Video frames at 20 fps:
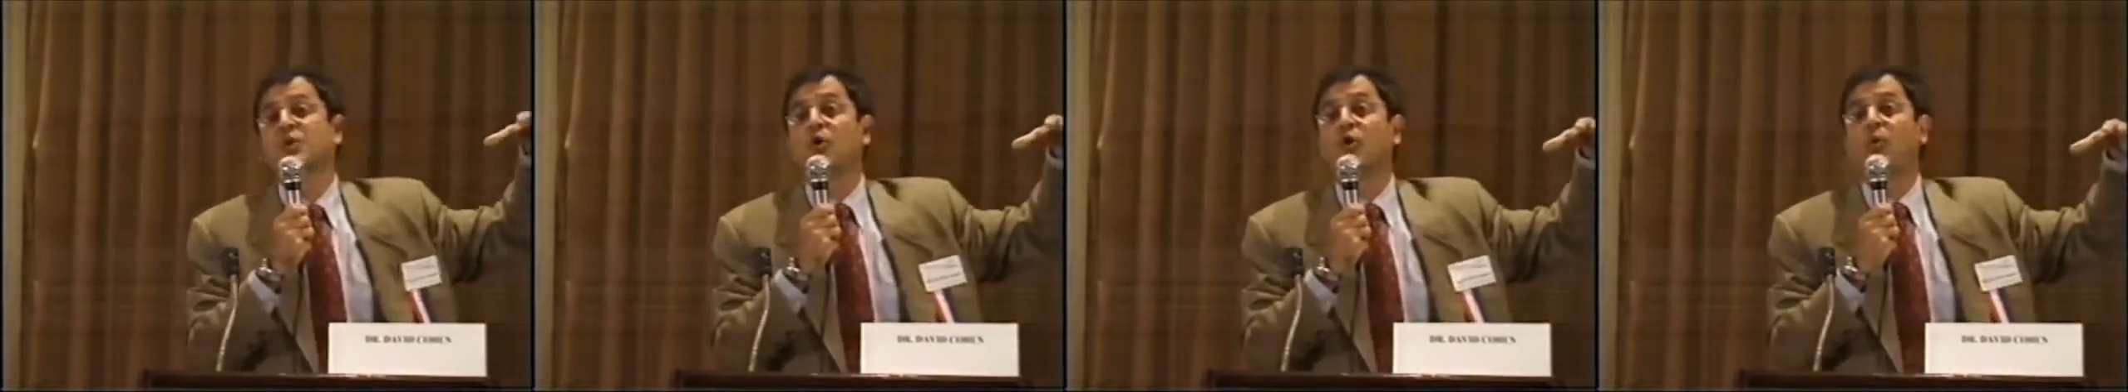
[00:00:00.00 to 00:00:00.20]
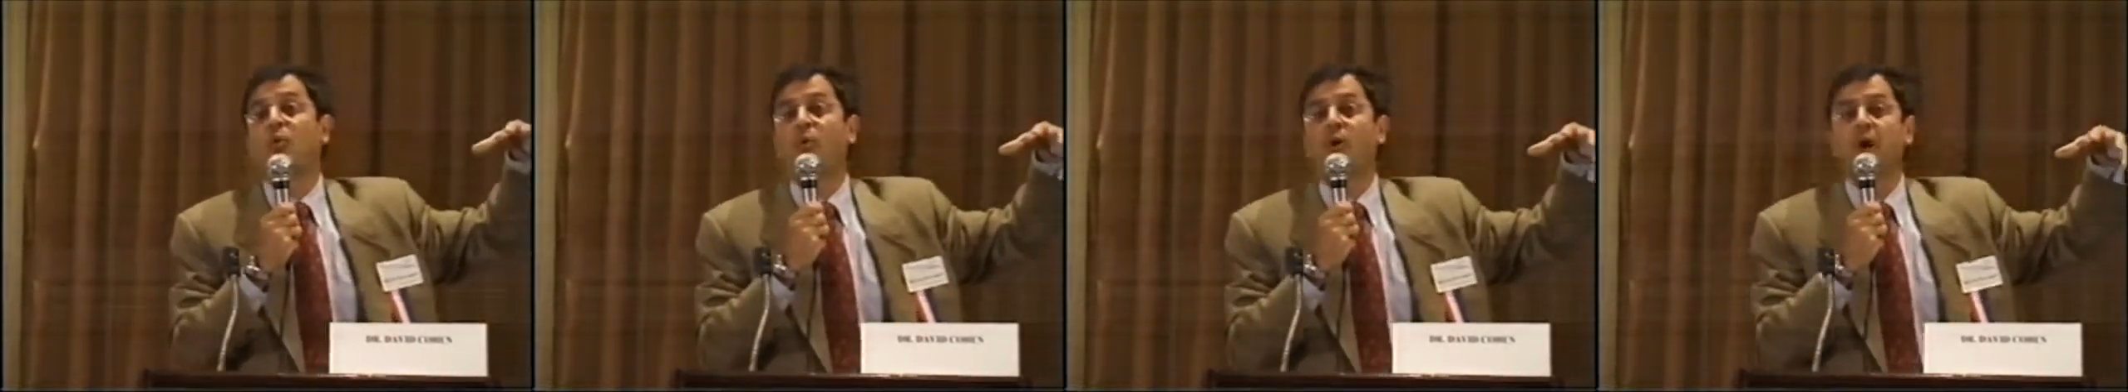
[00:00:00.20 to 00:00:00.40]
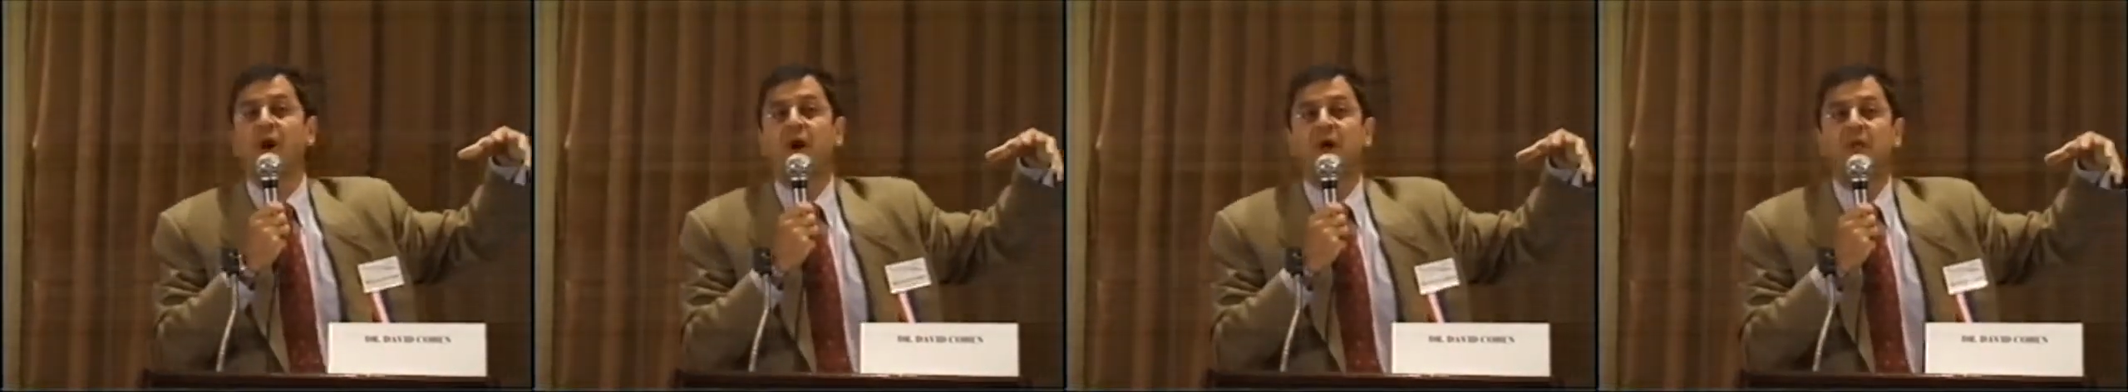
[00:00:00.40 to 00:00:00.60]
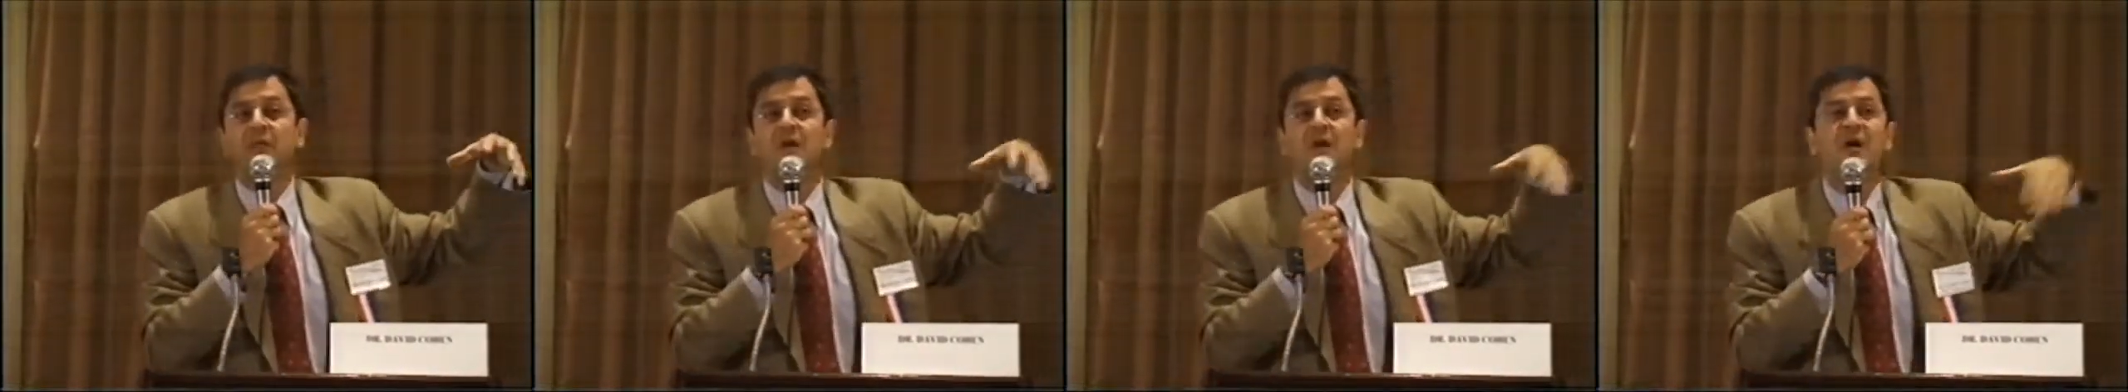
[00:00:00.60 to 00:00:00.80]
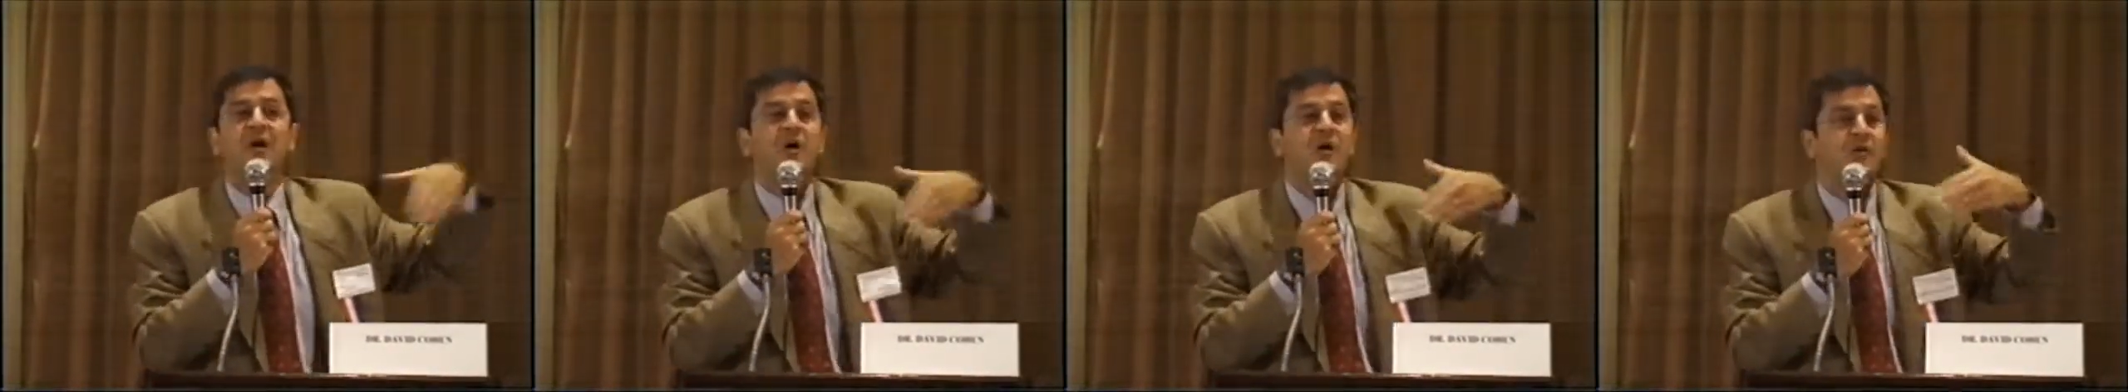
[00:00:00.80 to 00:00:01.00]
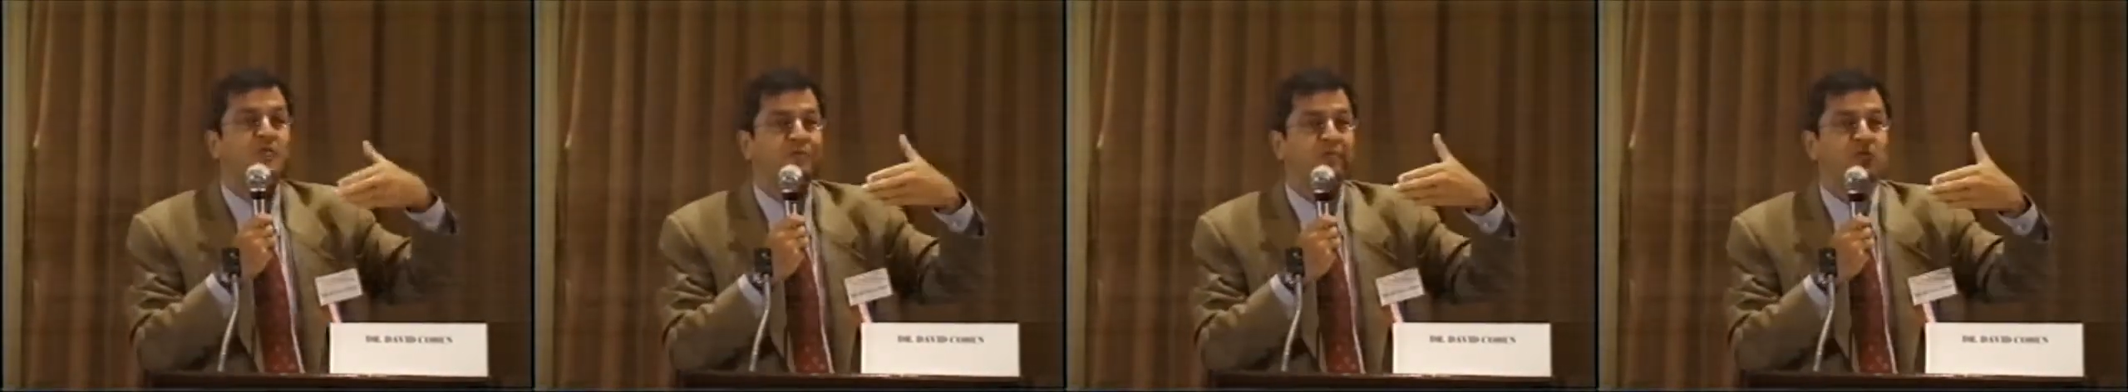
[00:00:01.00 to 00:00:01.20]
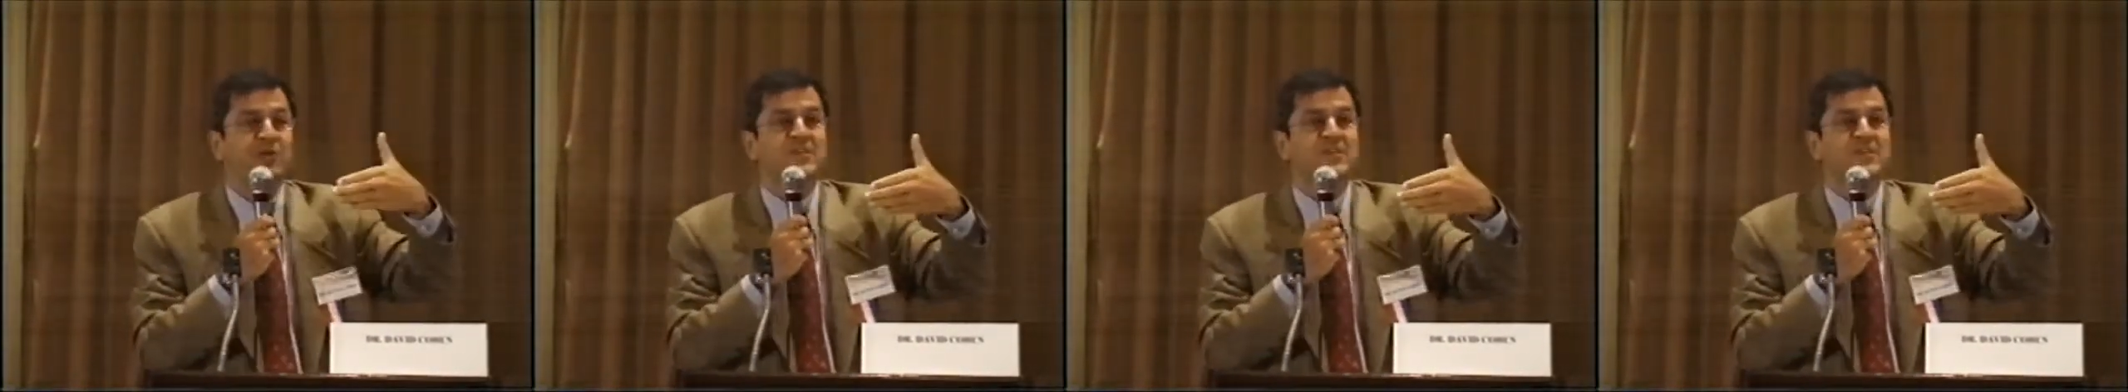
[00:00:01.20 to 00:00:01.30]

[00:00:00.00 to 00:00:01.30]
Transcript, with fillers: go on for